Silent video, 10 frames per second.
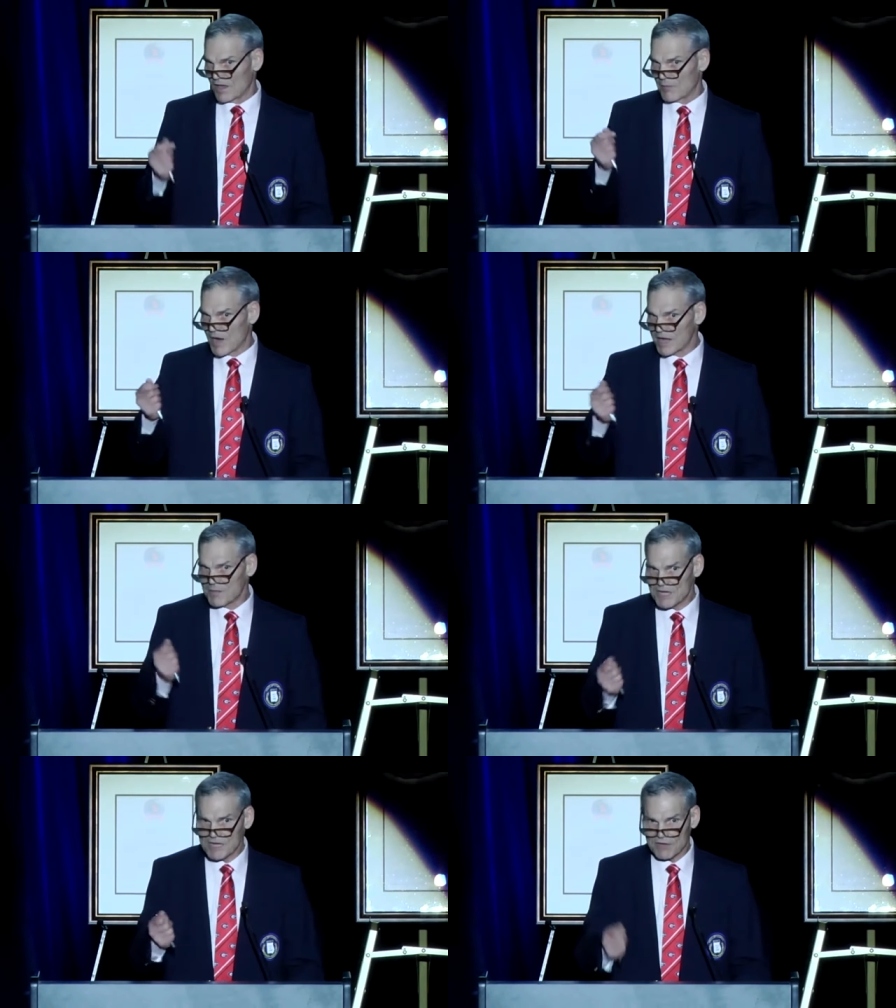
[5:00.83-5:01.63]
and my
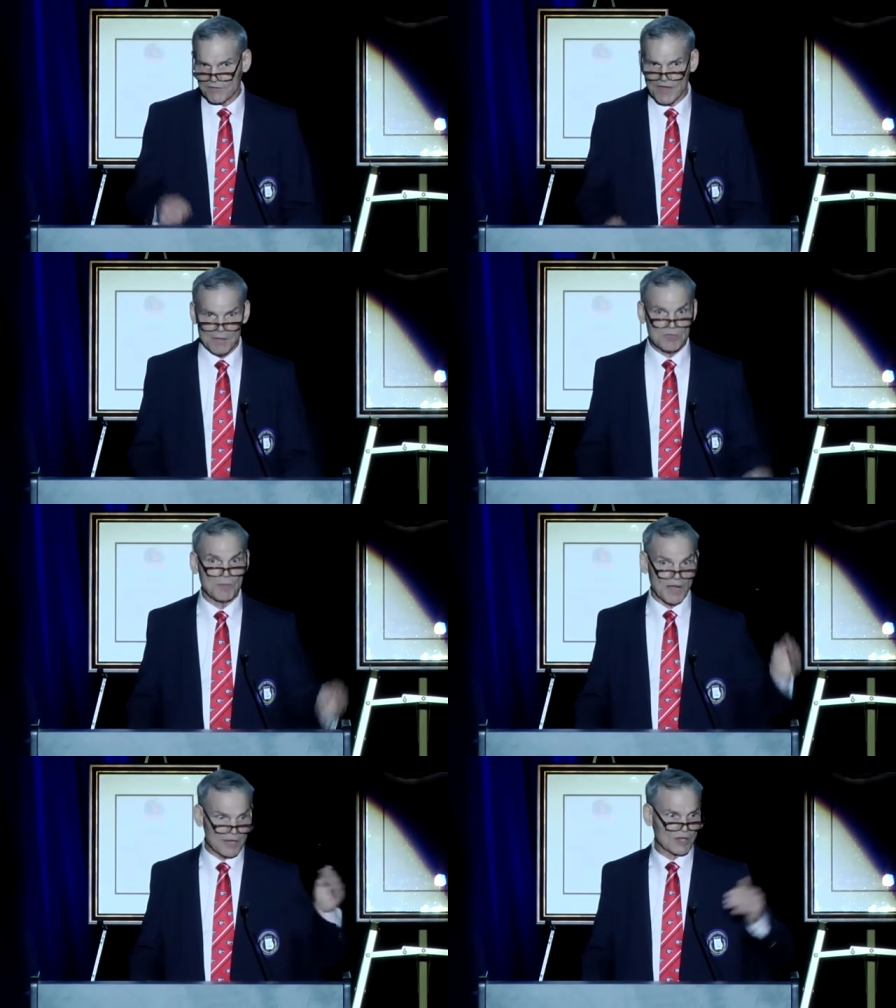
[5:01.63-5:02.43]
immediate family,
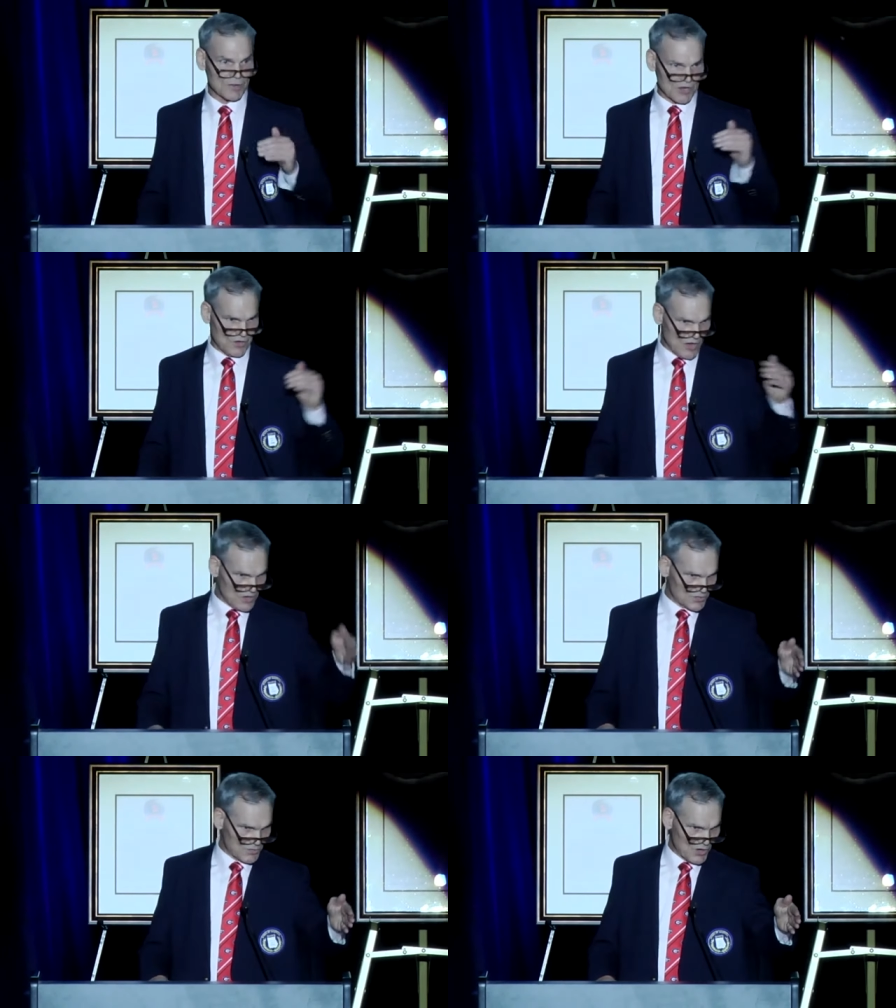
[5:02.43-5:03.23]
my
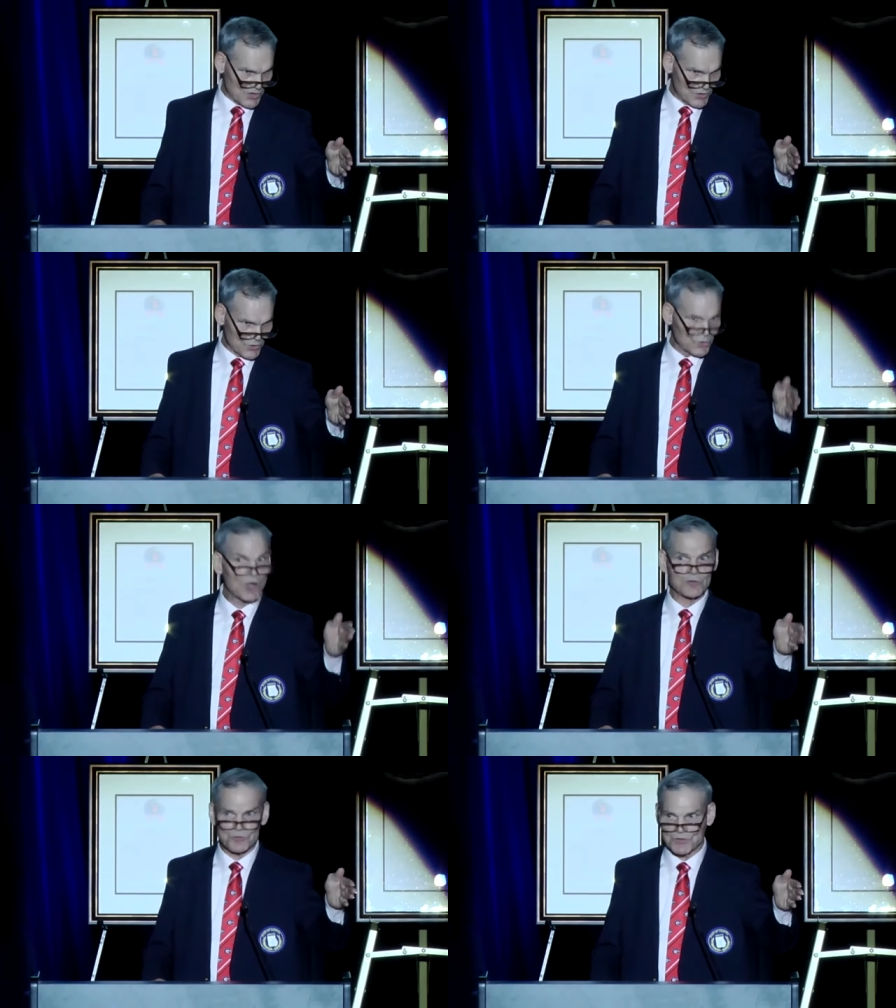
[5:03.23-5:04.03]
youngest brother, who also